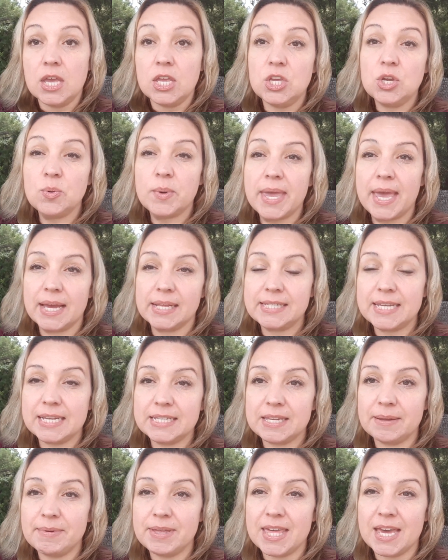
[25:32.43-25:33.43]
You can take
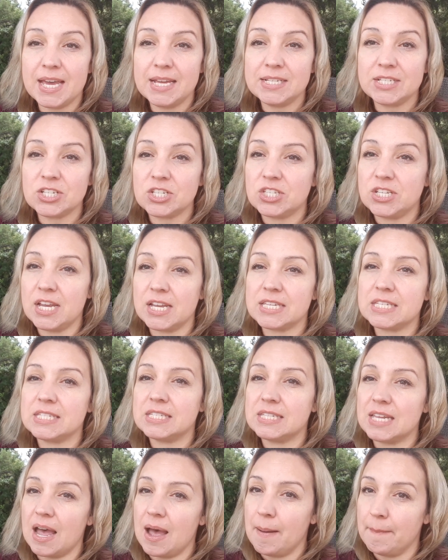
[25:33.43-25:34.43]
some of that. Just take
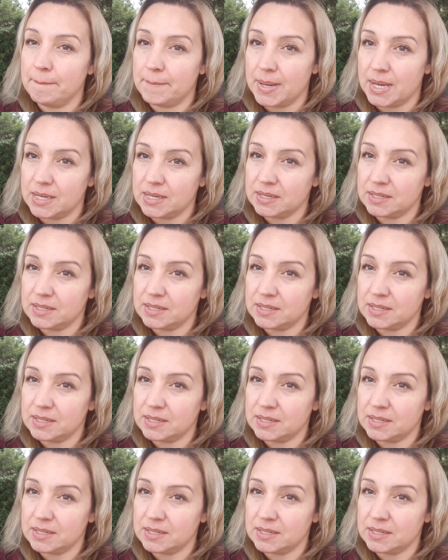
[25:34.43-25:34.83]
some.